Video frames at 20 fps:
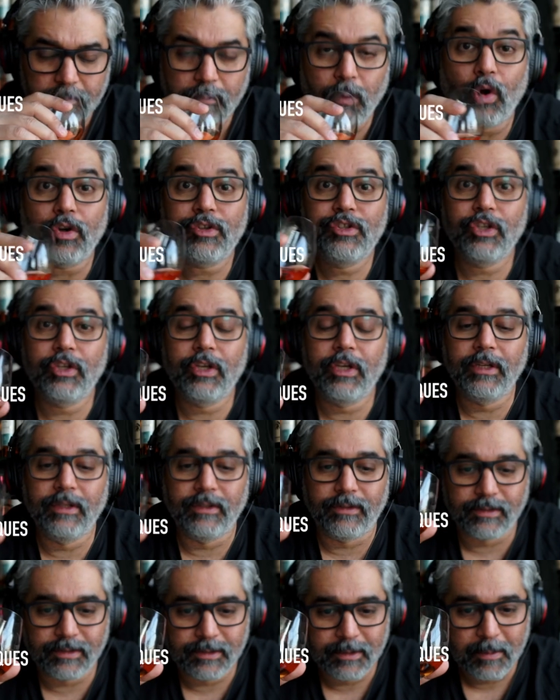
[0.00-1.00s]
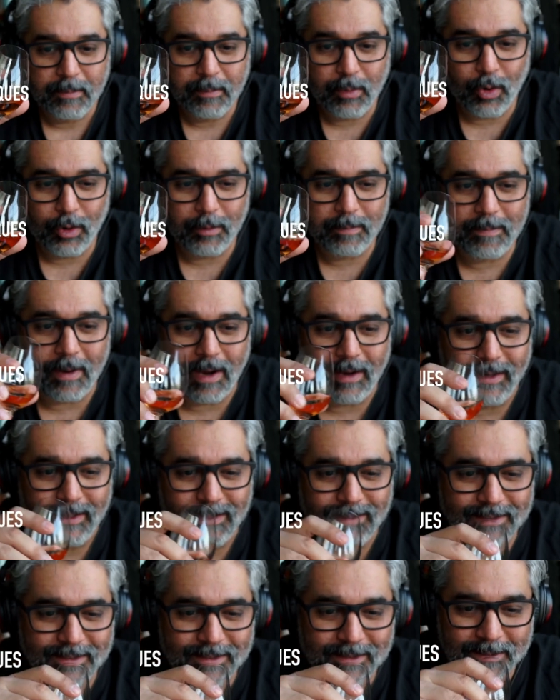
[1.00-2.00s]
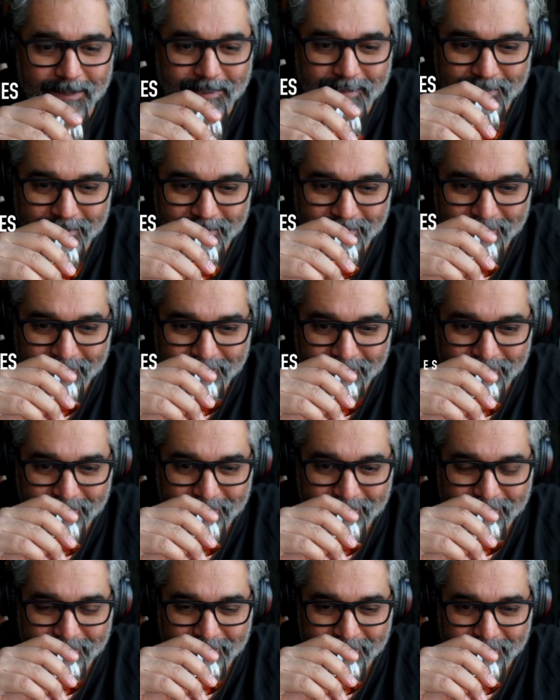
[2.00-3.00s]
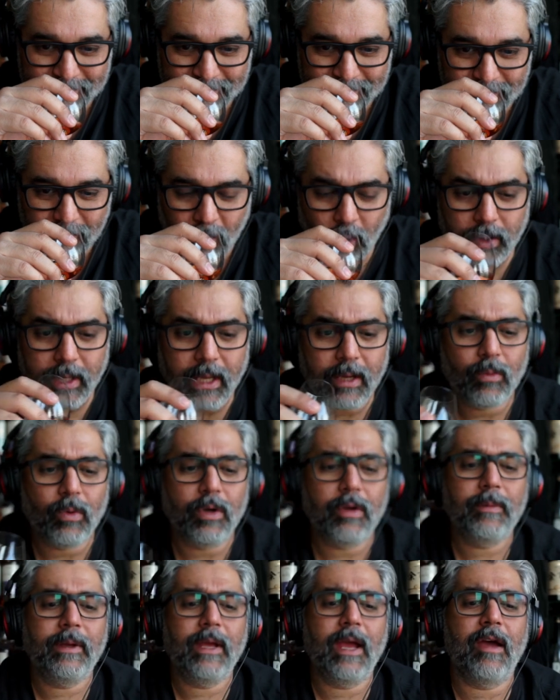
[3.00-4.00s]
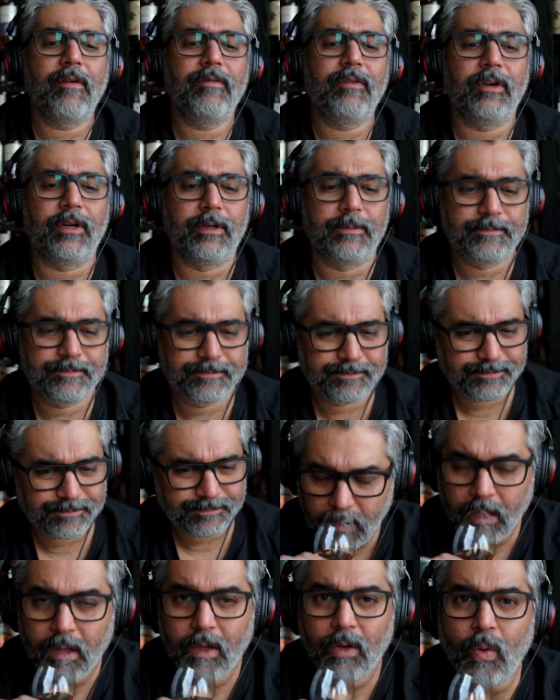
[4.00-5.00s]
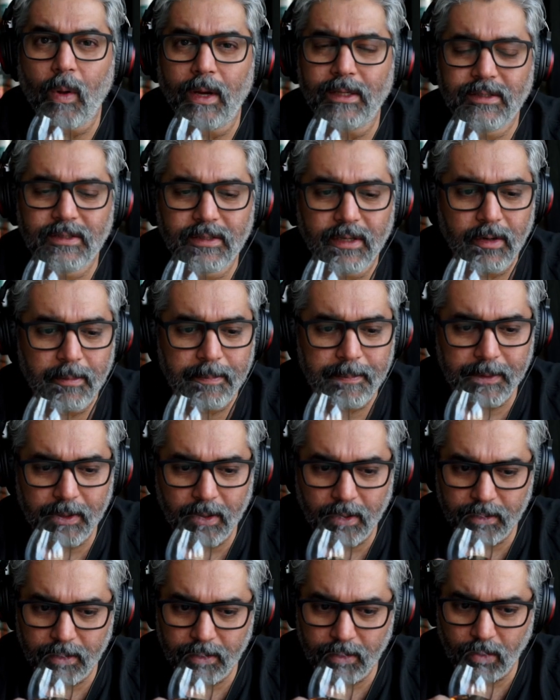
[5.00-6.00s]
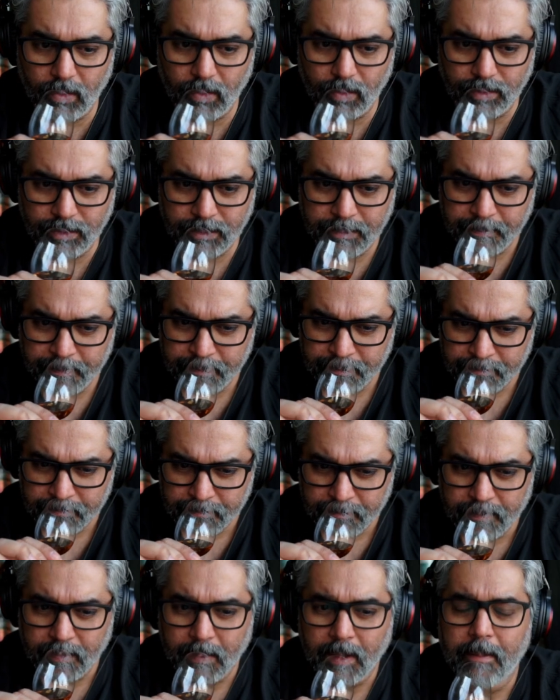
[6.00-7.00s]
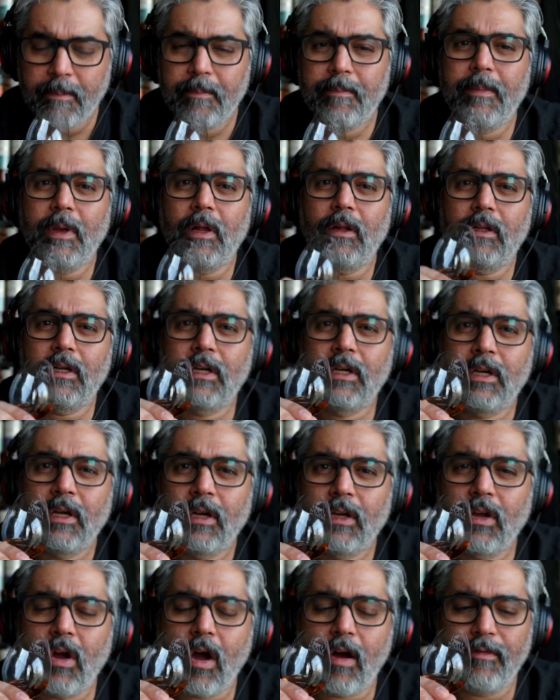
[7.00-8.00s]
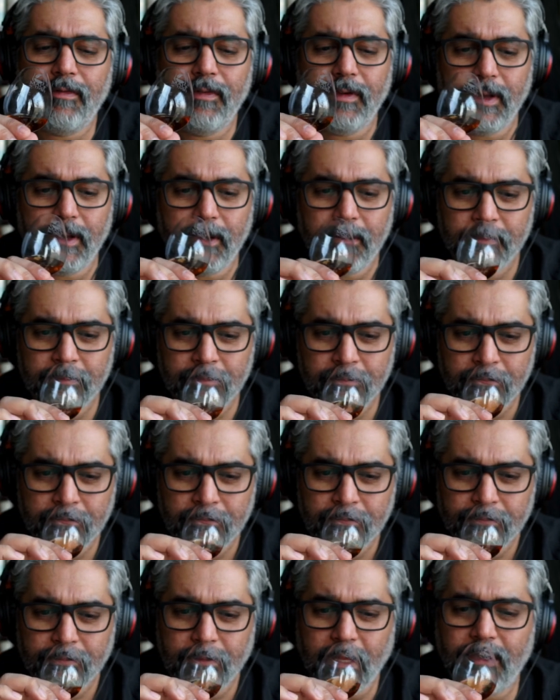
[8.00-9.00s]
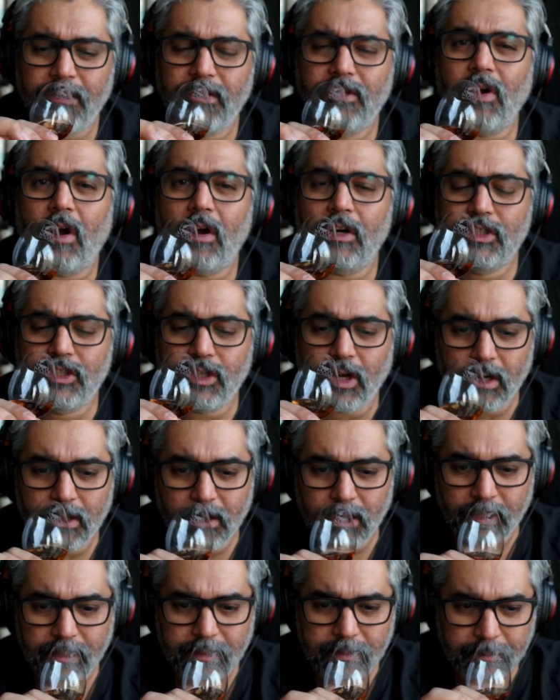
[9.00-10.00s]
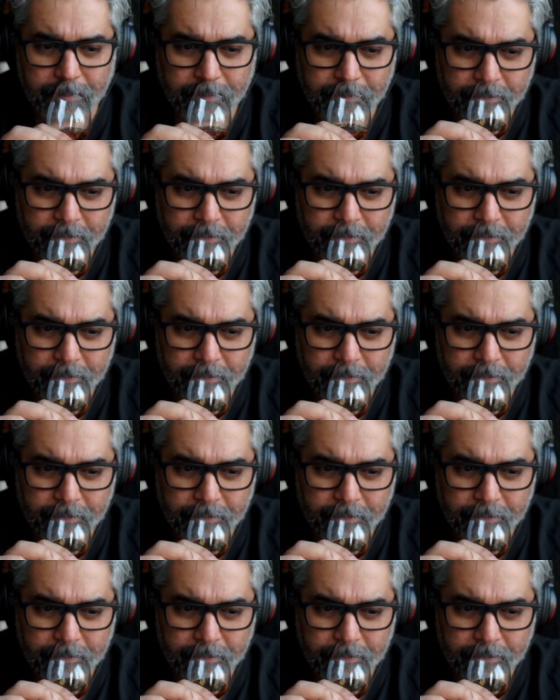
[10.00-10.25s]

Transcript: Portuguese Port Barriques. Okay, what do we have here? Quite syrupy on the nose. Milk, coffee, and dark chocolate.